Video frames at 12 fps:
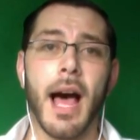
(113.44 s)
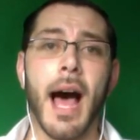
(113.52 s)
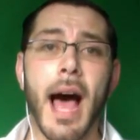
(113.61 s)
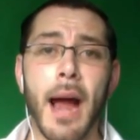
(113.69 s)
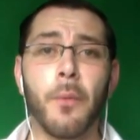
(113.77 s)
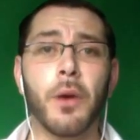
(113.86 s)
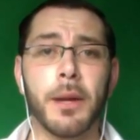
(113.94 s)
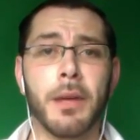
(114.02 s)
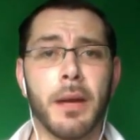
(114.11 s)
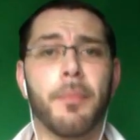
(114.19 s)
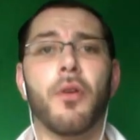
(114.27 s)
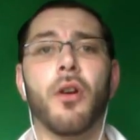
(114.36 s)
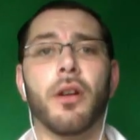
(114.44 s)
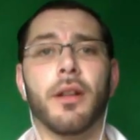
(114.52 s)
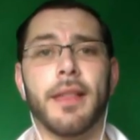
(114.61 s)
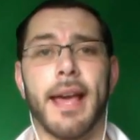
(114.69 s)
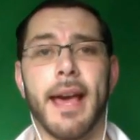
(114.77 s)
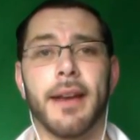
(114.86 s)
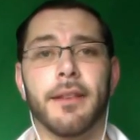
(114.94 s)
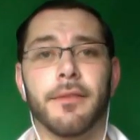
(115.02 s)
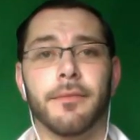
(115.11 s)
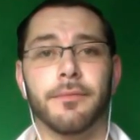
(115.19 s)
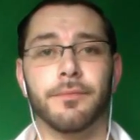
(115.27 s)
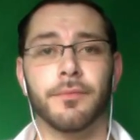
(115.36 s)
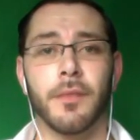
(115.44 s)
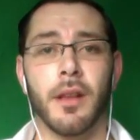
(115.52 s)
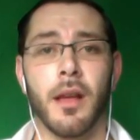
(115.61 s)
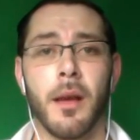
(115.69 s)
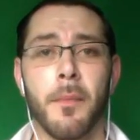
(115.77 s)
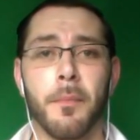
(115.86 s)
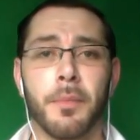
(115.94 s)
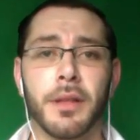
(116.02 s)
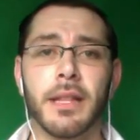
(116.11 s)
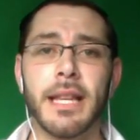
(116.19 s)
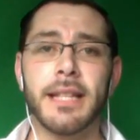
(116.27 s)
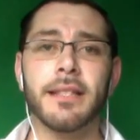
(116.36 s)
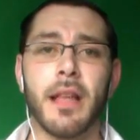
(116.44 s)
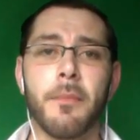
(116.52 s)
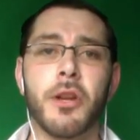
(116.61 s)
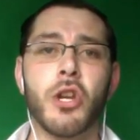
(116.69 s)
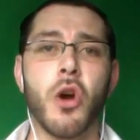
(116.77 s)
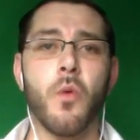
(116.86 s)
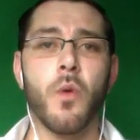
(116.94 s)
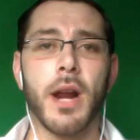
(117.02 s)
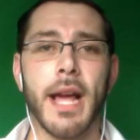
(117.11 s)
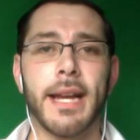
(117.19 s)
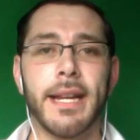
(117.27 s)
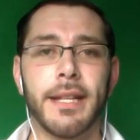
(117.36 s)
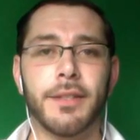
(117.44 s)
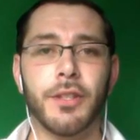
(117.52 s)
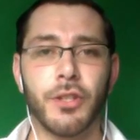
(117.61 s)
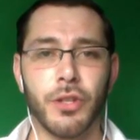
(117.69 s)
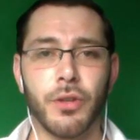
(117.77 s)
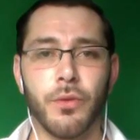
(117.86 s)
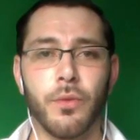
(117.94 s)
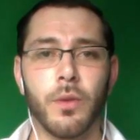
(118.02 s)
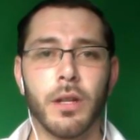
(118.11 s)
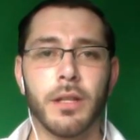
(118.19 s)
I want to be a part of that. Please let me know what I need to do